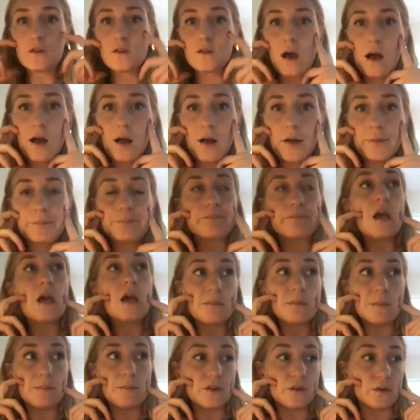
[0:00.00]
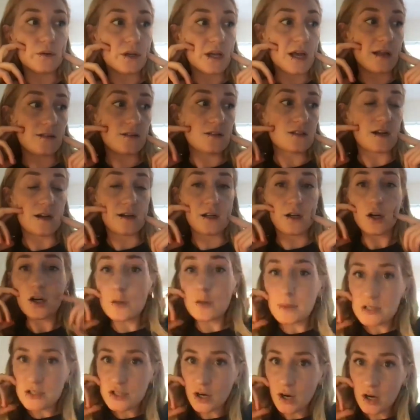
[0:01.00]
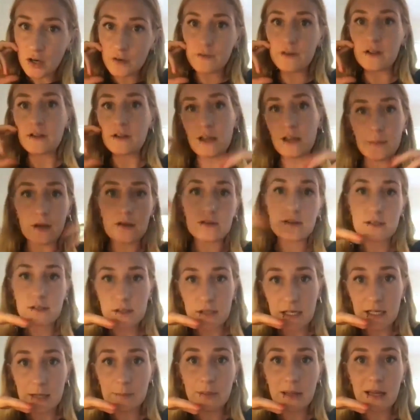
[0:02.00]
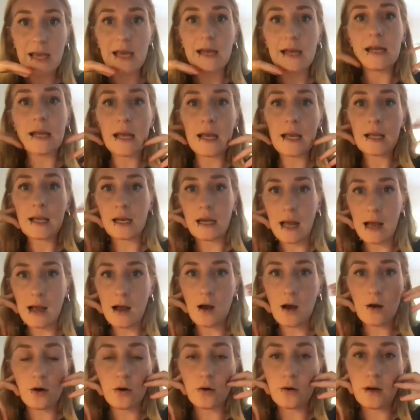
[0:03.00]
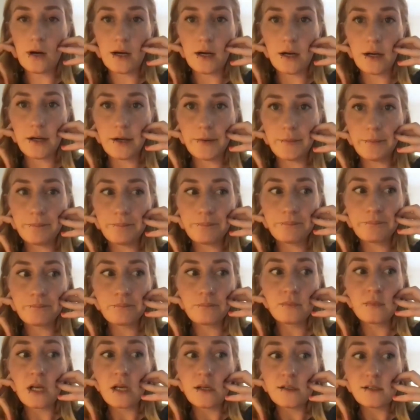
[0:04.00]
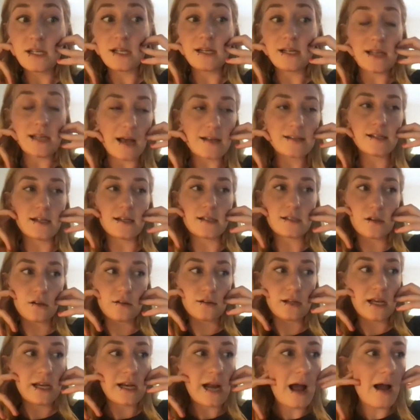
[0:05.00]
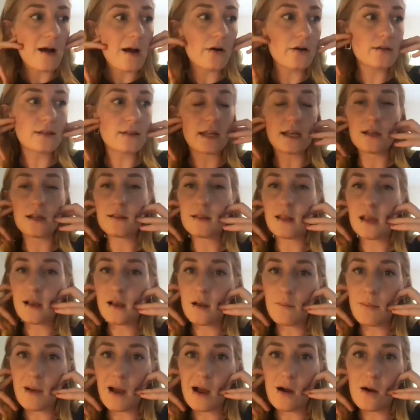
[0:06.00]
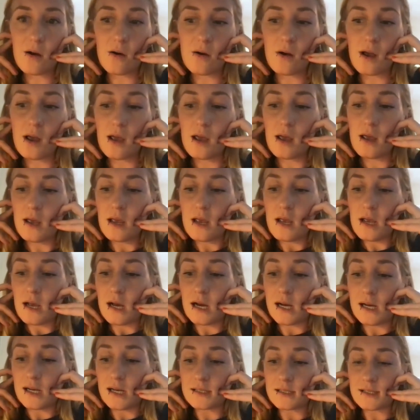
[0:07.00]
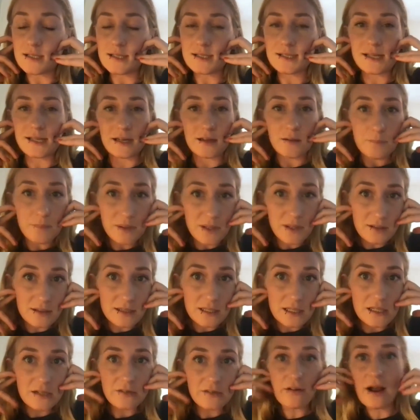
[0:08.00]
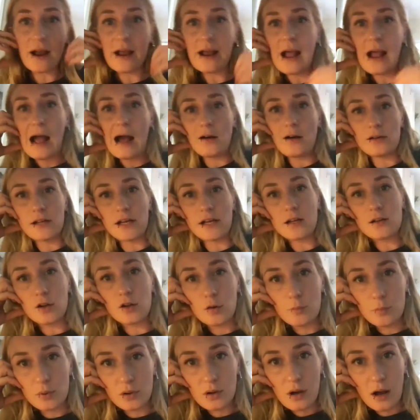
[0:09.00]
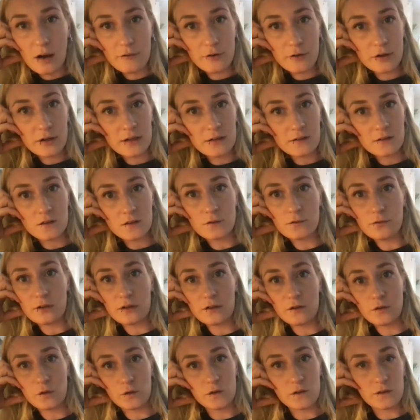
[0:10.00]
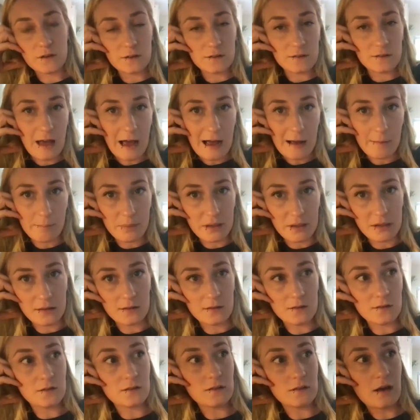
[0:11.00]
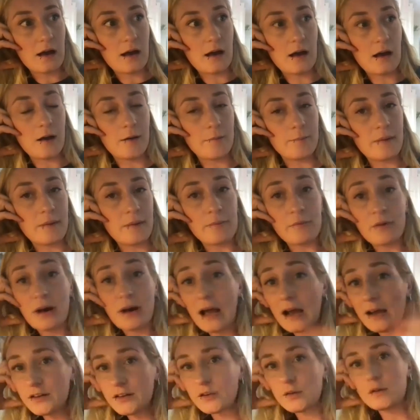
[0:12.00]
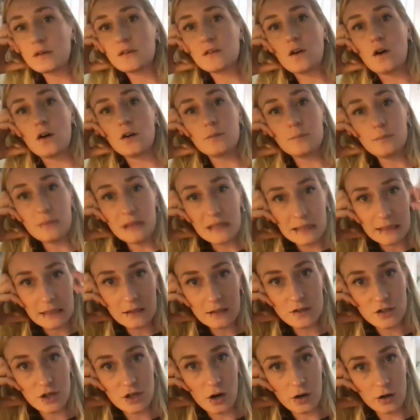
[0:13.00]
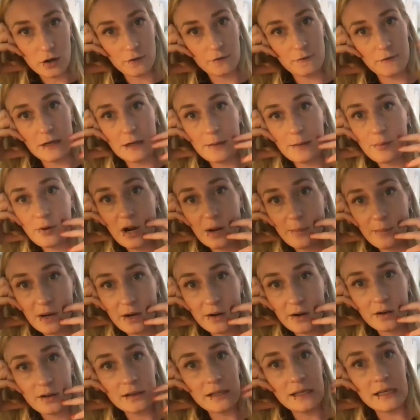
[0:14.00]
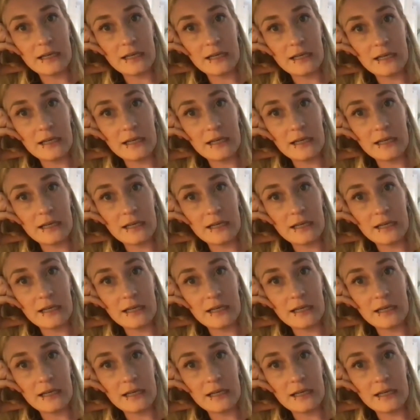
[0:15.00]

People can study urban geography and think about city planning and how cities are laid out. They can think about sustainability, right? How like global governance of resources happens. And what I do is called media geography primarily.